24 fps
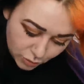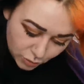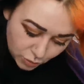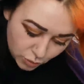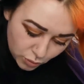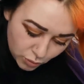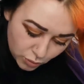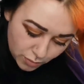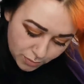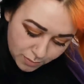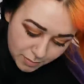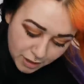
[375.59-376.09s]

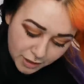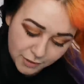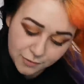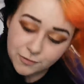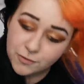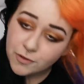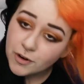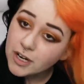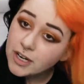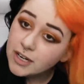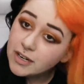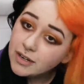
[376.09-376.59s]
or my
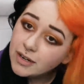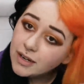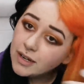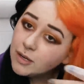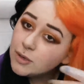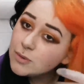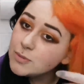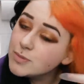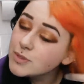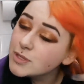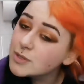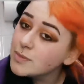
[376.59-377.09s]
friend
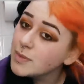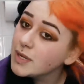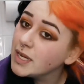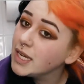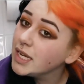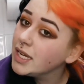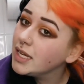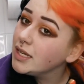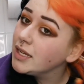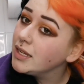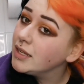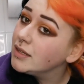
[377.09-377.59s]
helps
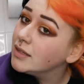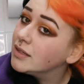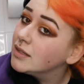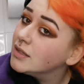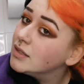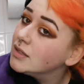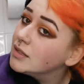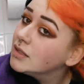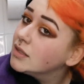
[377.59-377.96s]
me.